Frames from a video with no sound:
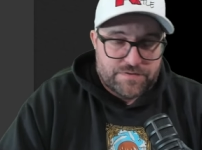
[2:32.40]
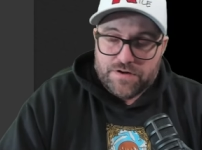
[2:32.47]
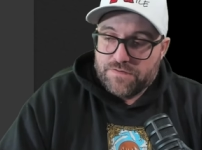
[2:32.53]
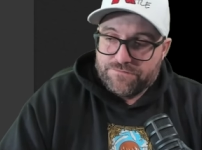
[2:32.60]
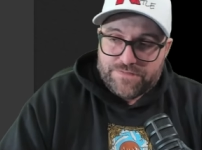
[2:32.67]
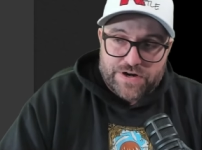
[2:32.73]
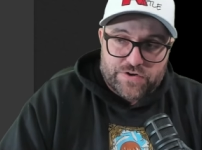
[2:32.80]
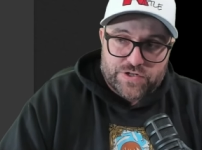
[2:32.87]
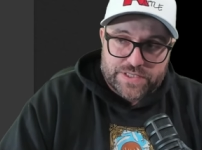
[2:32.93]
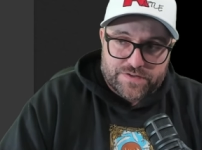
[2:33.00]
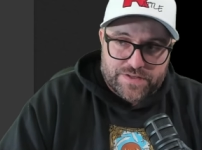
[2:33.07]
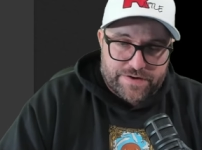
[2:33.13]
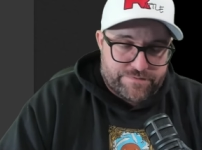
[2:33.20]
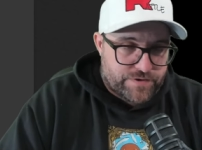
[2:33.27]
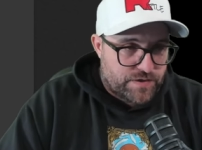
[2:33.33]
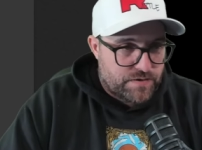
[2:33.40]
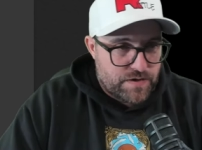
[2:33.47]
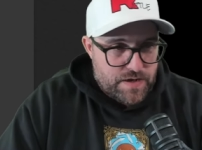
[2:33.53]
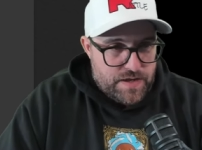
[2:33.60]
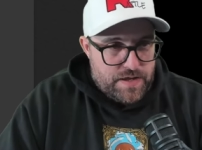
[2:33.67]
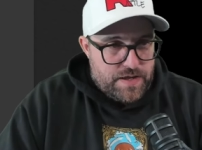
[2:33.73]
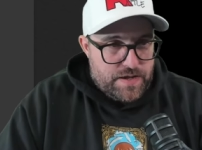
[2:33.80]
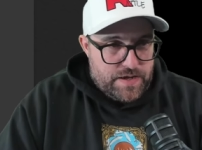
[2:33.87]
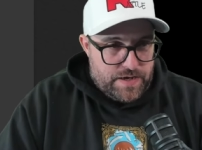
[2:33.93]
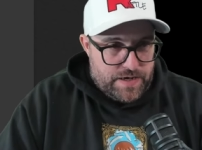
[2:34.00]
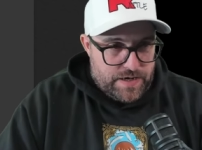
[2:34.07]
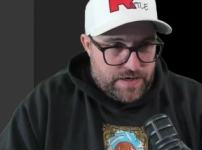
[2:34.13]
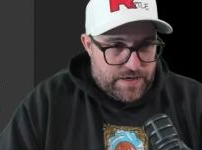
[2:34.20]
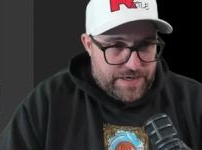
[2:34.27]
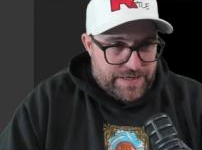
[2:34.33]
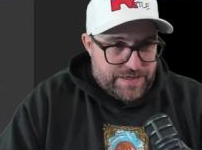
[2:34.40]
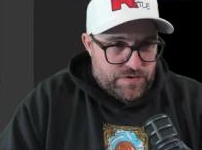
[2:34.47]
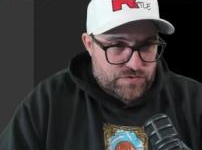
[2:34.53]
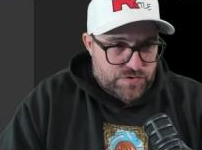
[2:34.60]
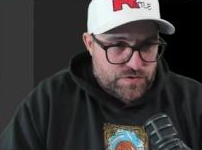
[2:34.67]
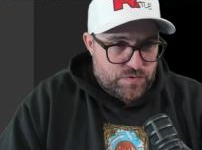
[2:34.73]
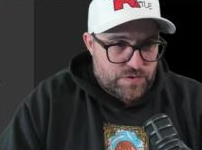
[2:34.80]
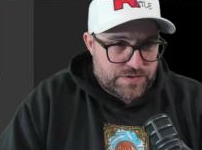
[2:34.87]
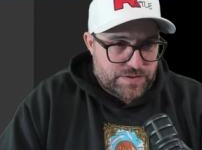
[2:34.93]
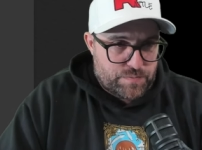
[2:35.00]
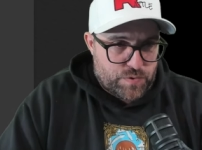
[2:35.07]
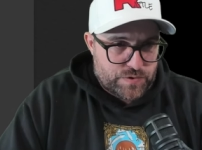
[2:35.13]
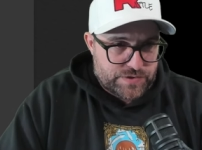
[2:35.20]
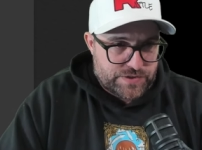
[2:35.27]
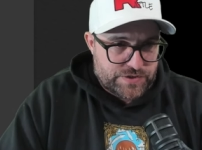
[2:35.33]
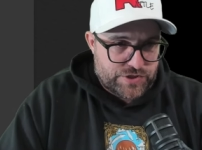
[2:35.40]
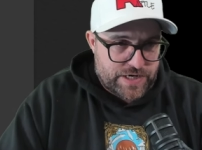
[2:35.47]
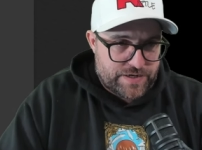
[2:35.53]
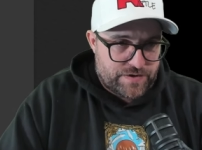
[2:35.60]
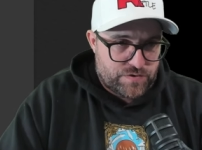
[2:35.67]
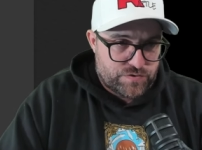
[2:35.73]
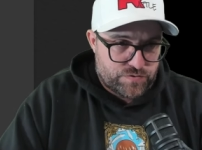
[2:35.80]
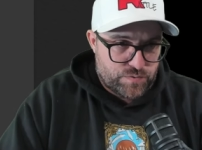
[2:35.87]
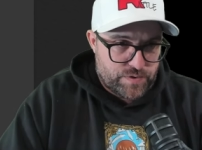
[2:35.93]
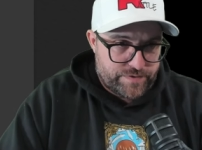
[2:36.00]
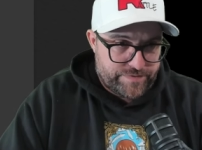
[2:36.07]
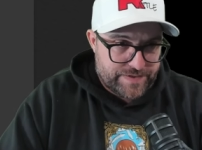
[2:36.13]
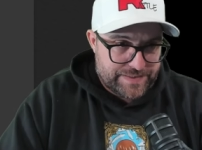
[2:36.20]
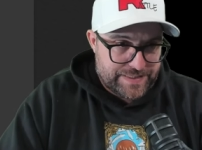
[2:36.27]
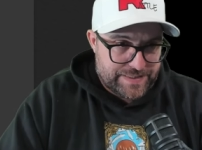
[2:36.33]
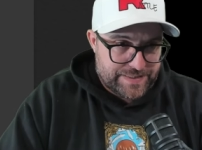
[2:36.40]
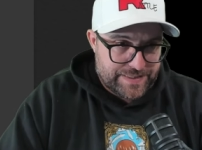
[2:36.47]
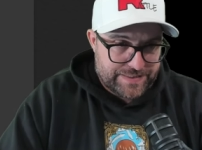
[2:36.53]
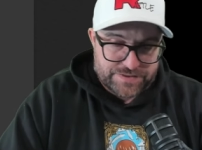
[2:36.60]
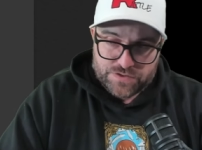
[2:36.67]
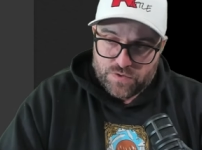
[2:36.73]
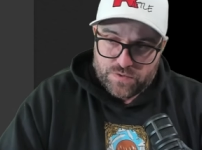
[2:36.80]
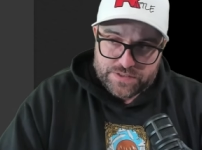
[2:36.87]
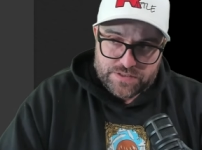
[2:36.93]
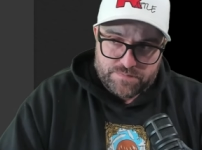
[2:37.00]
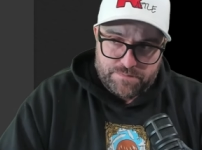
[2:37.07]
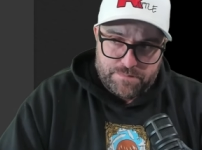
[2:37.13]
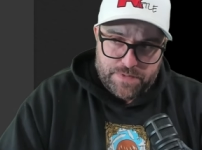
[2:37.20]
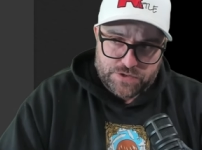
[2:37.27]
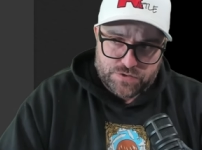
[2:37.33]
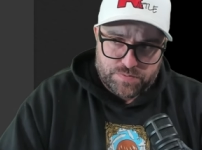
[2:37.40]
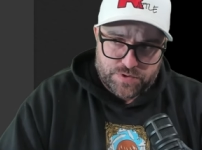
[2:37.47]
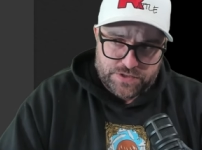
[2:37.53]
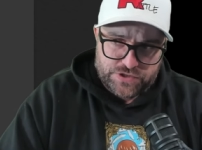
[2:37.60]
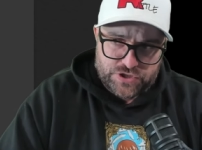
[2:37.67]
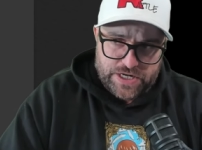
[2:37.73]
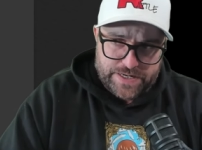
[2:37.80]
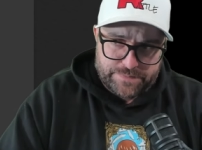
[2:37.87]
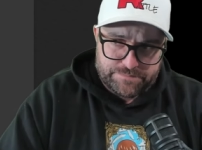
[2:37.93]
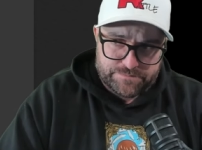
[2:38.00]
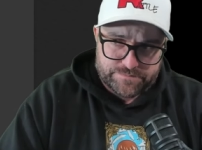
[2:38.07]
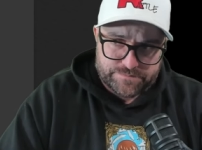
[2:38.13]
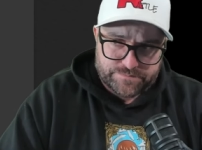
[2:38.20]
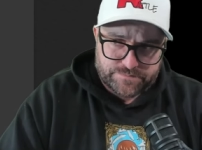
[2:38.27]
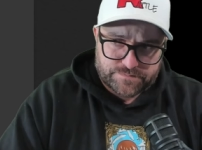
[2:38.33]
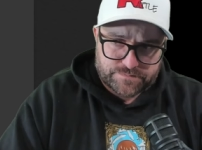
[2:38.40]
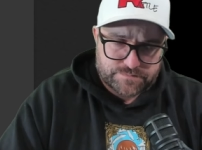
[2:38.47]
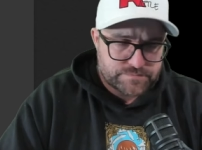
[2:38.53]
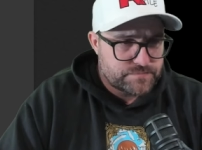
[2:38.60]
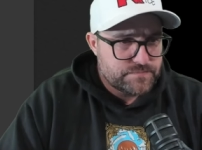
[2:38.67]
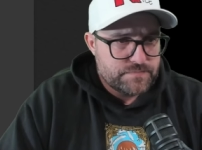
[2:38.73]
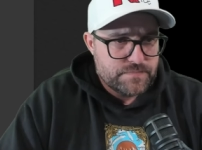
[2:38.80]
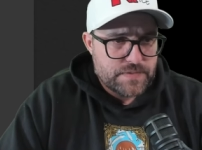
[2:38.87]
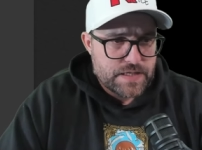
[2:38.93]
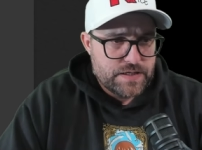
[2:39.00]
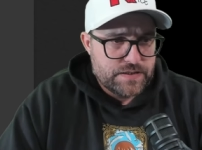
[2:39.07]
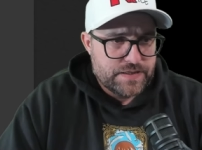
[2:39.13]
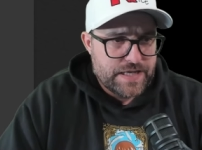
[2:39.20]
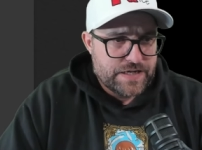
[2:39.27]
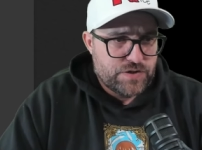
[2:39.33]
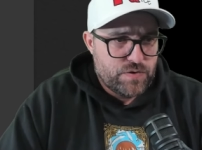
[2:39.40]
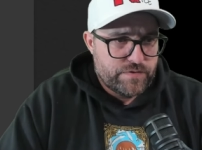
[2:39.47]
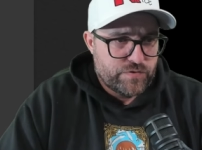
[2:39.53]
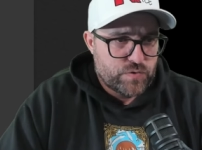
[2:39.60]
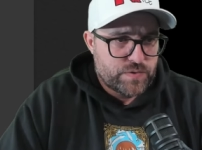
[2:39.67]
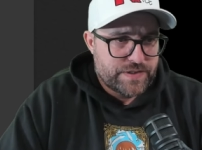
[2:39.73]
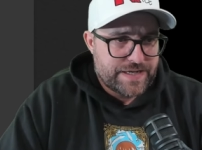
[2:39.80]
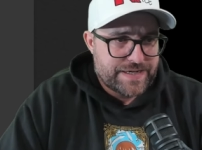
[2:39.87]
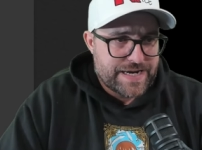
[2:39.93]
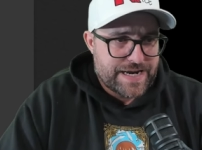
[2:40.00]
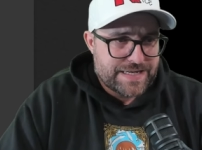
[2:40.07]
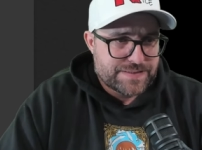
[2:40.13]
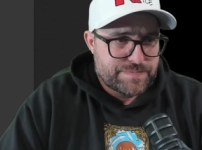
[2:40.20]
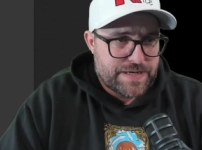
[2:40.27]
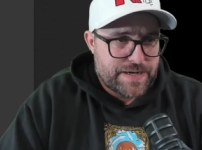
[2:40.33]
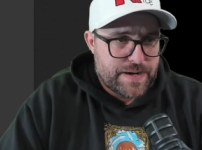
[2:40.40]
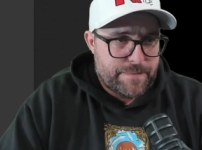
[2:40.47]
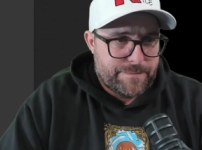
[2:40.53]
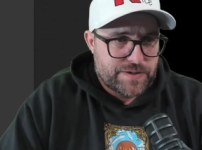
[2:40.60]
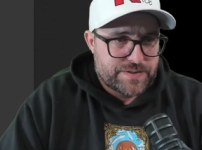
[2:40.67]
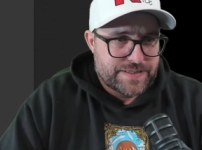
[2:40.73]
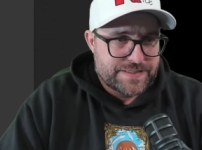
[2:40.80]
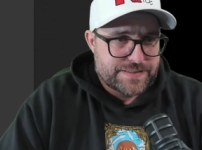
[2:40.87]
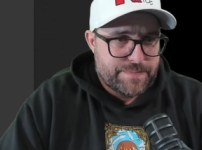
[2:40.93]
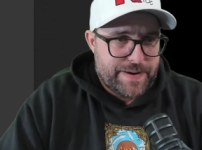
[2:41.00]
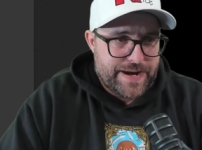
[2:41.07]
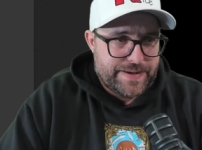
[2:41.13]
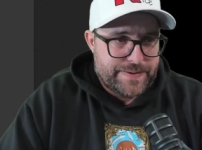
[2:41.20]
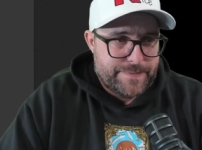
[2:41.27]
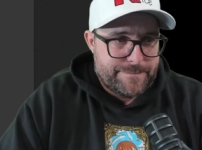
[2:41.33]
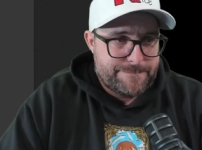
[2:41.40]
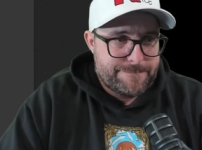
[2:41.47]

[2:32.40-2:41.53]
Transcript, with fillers: very little effort. And also supports the channel through affiliate links, so it's much appreciated. Thank you, everyone that has been participating.